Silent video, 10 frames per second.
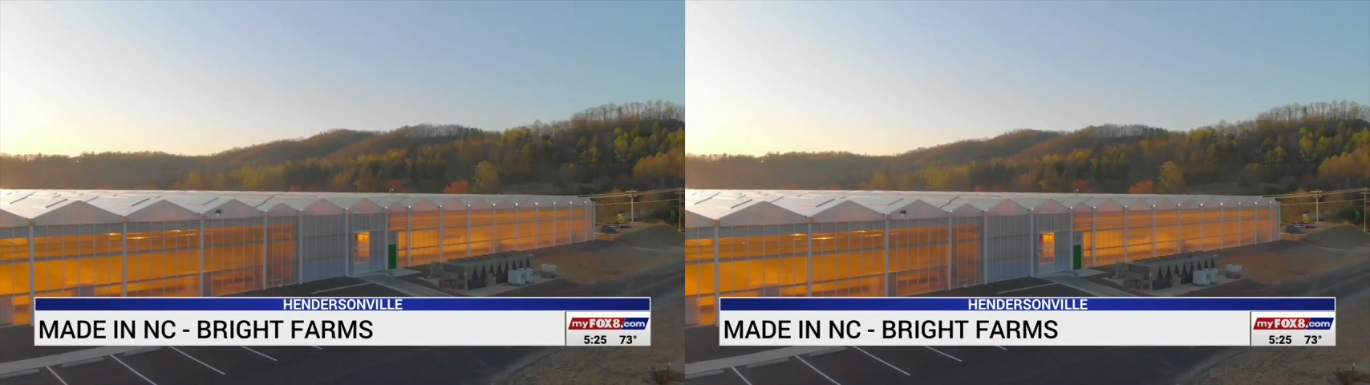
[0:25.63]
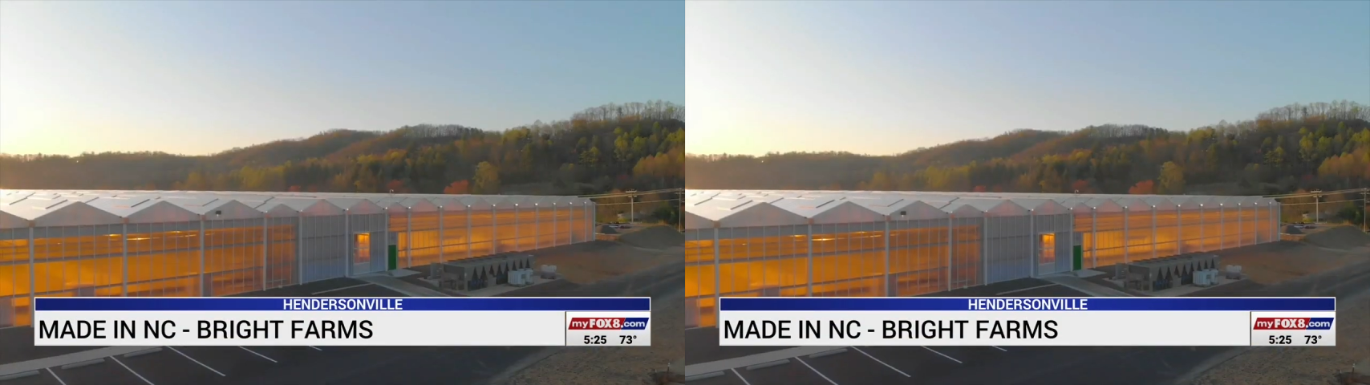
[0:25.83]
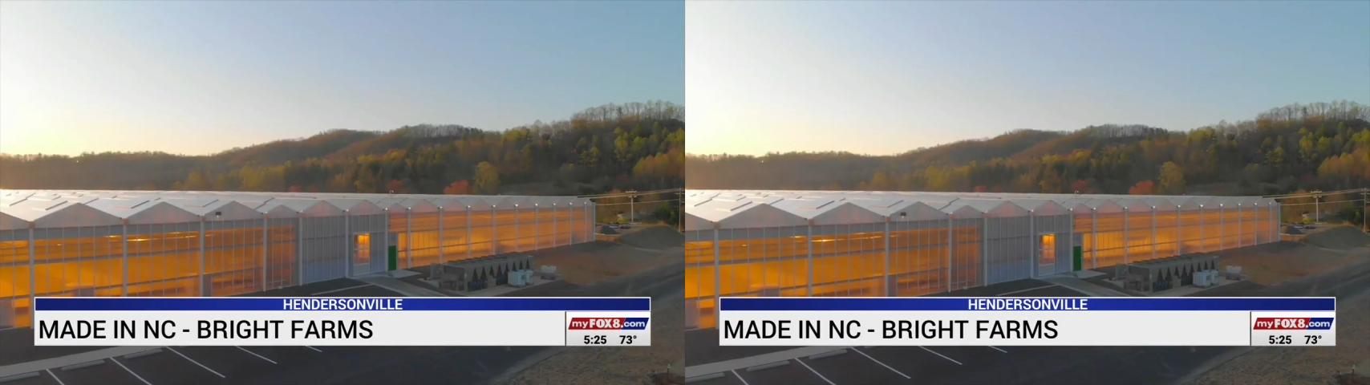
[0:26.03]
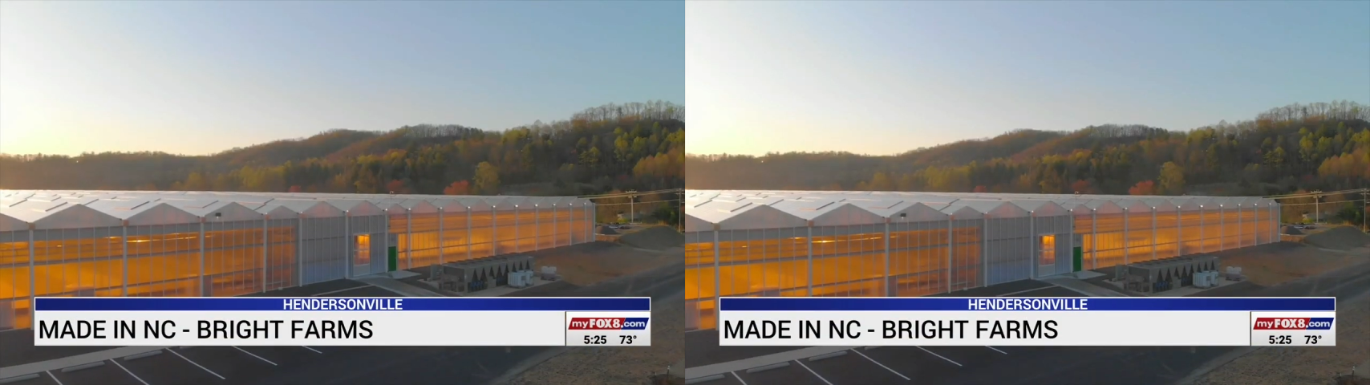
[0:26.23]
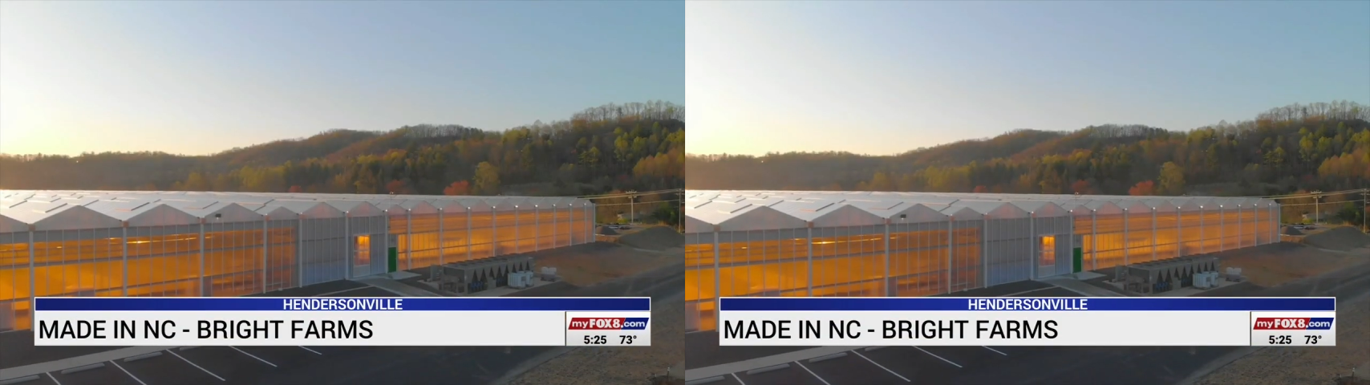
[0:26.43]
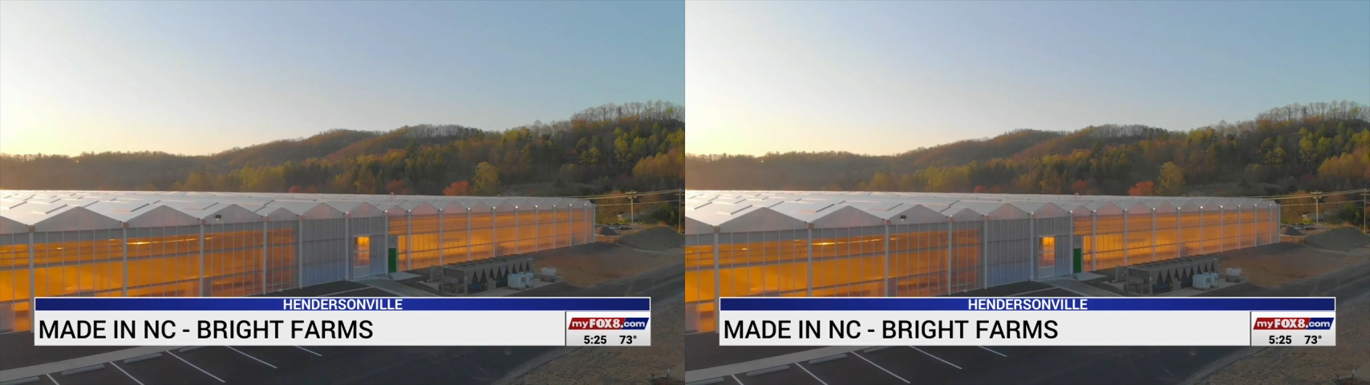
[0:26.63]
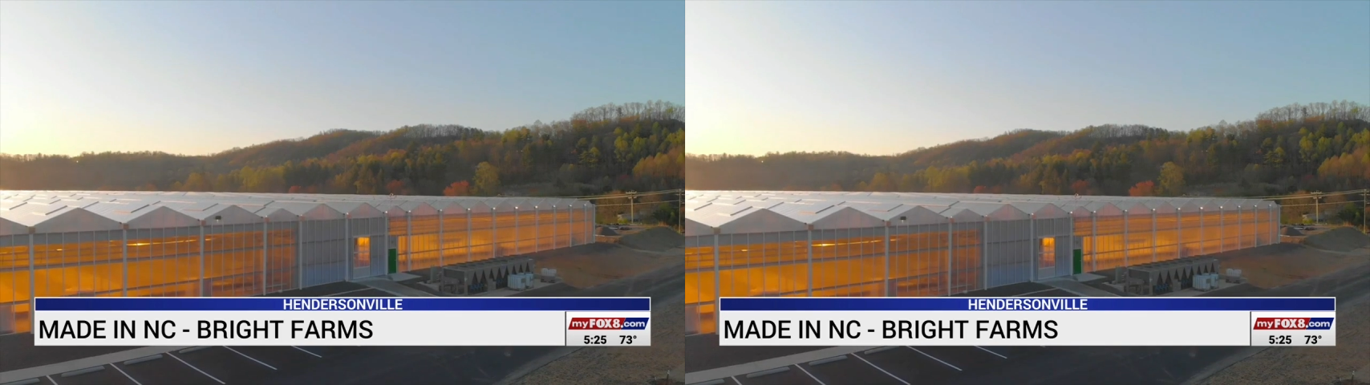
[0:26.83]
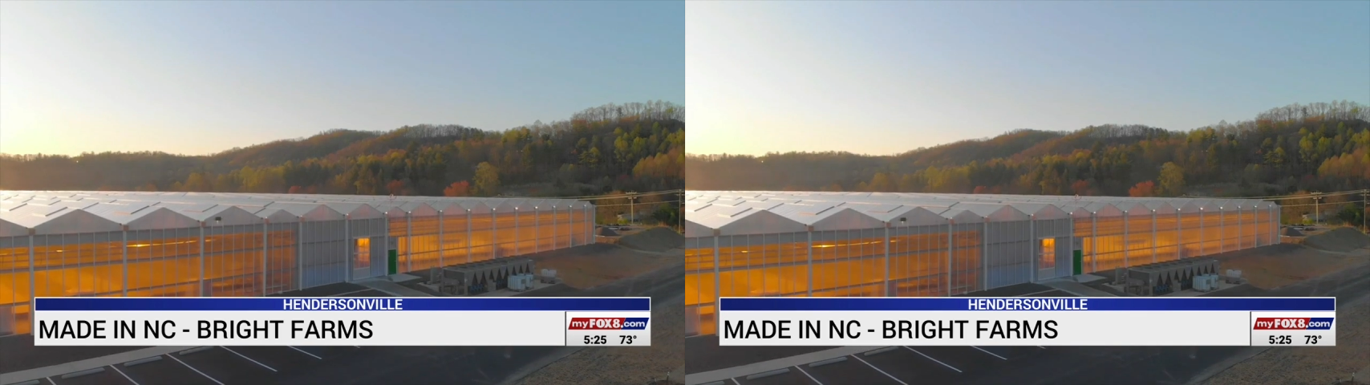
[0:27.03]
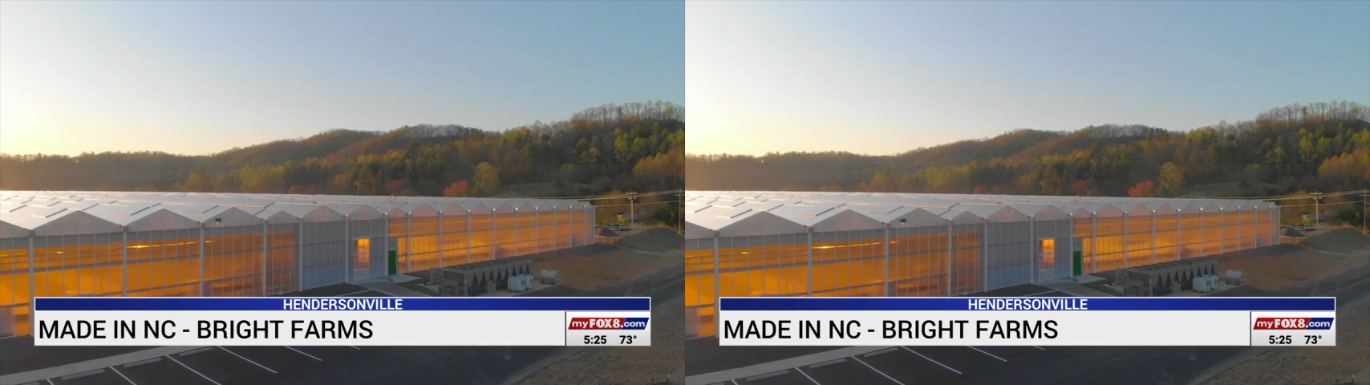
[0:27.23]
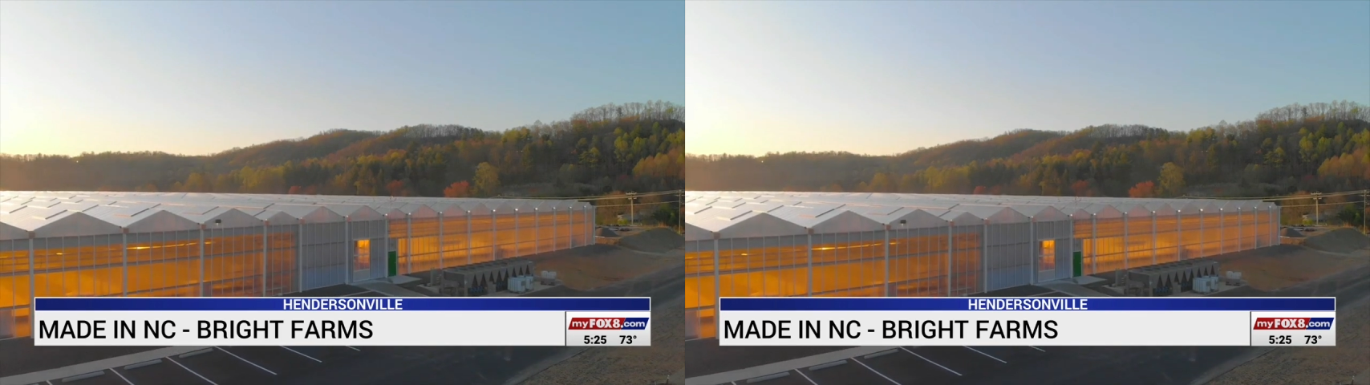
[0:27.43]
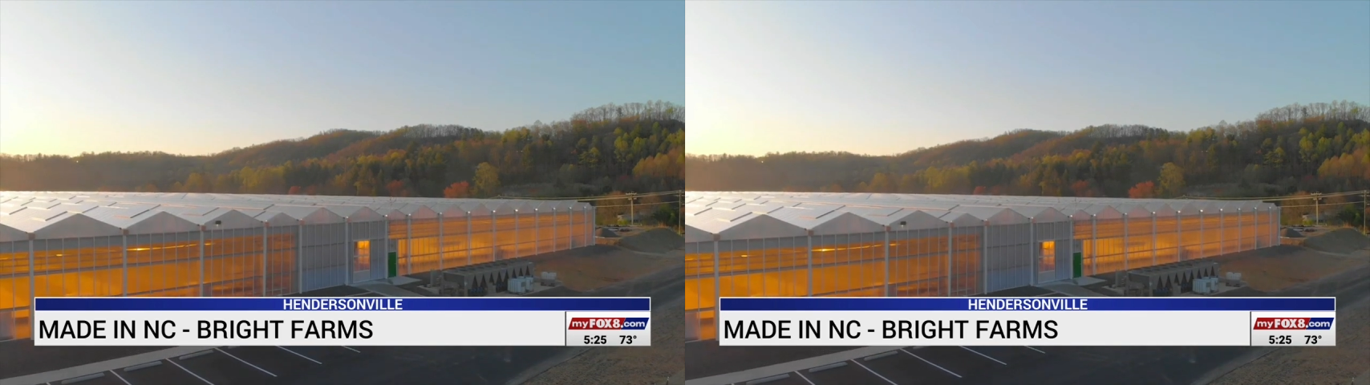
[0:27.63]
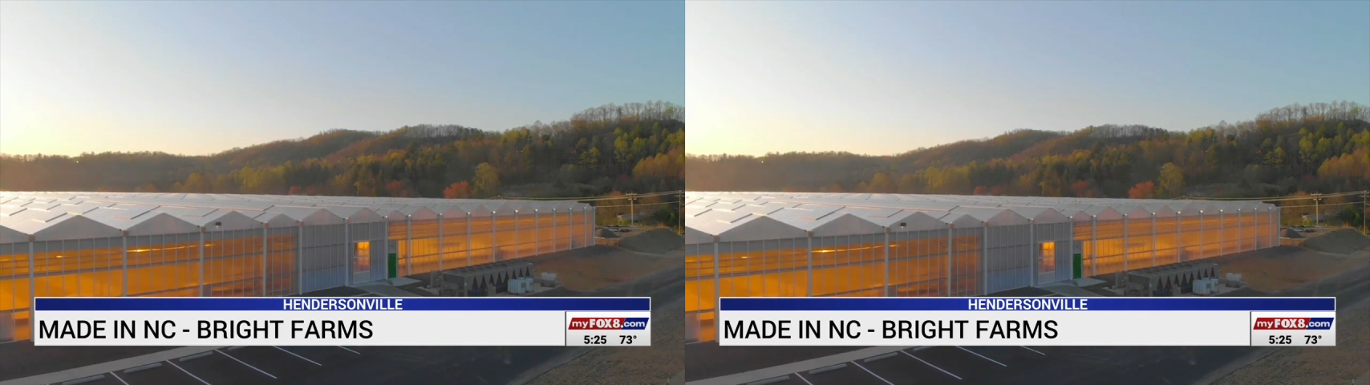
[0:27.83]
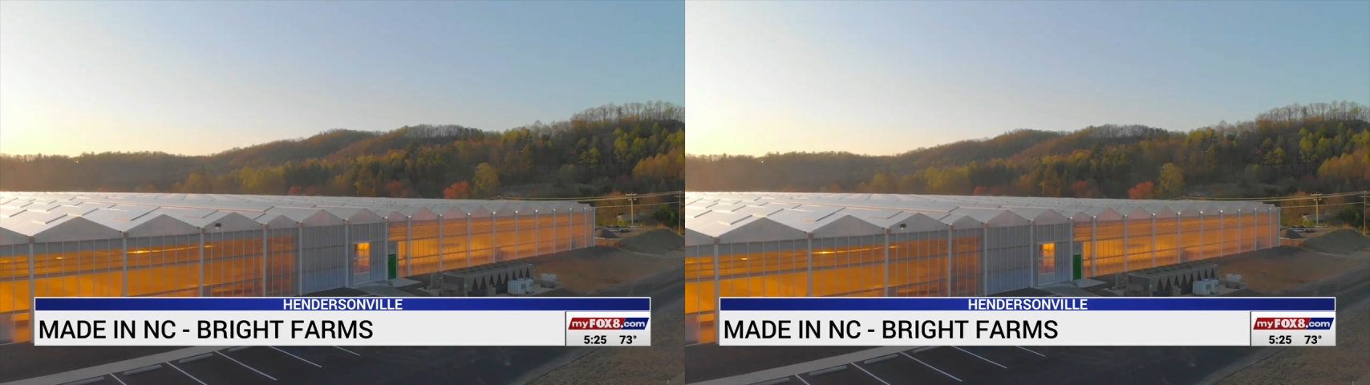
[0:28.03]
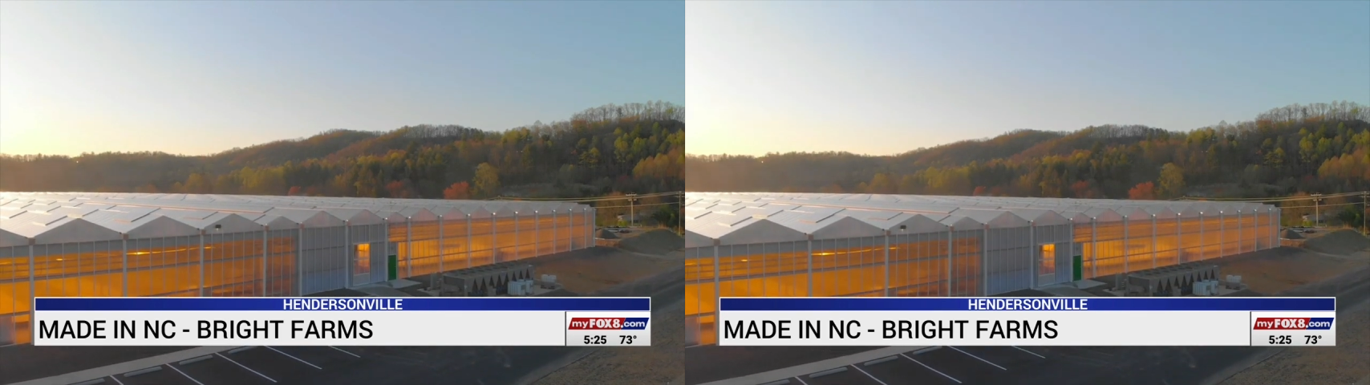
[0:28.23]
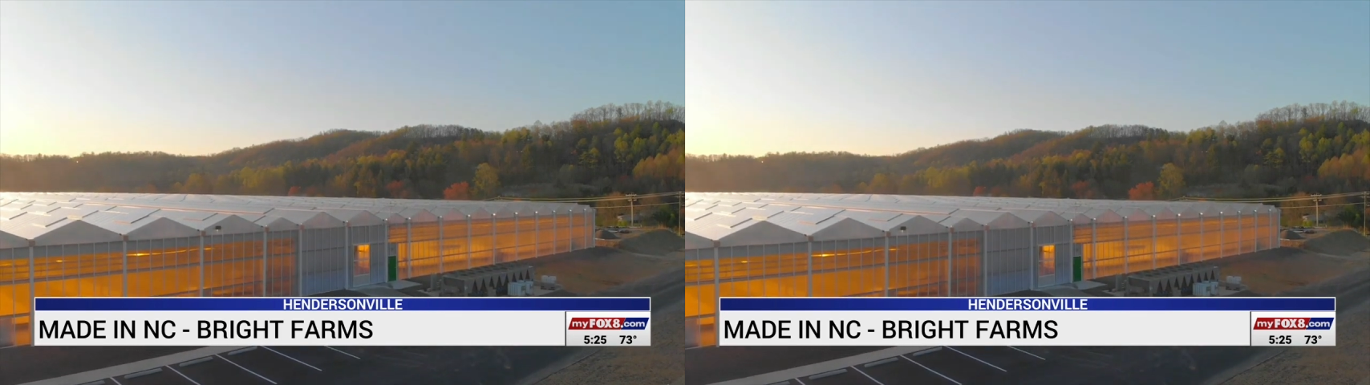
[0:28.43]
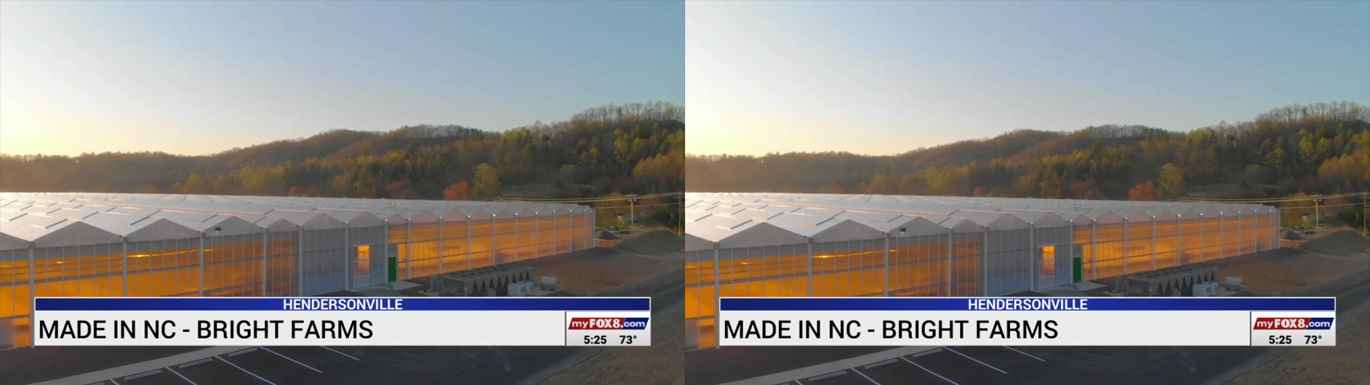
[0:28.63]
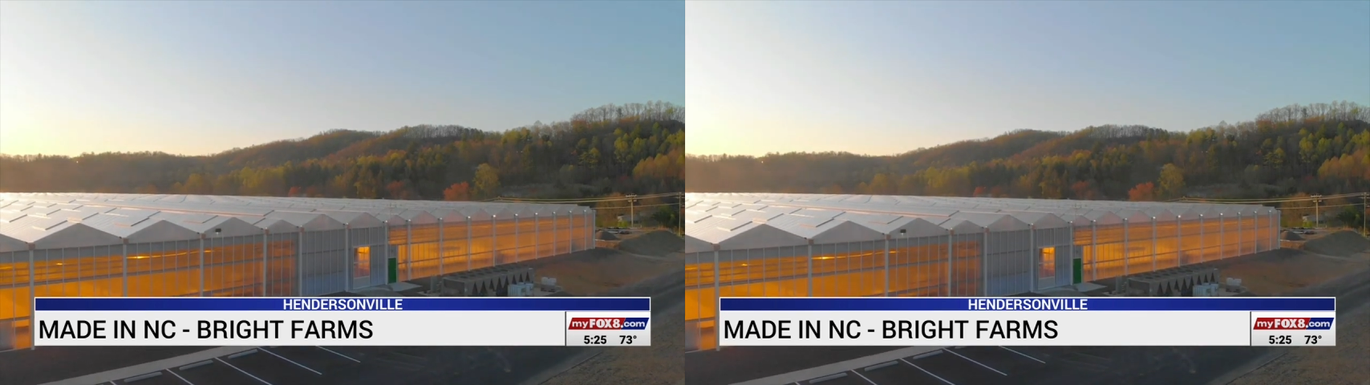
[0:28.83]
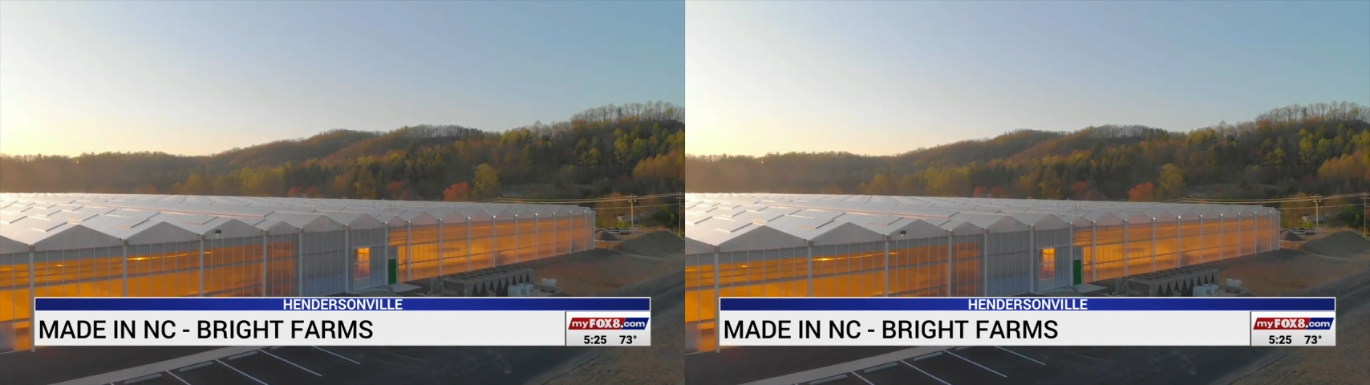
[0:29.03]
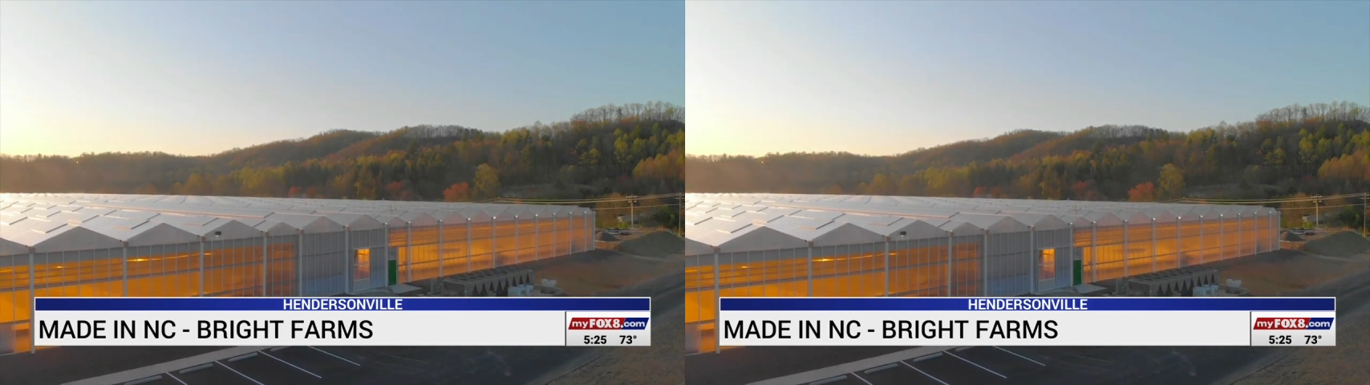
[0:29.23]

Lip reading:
No face is visible, so there are no lips to read.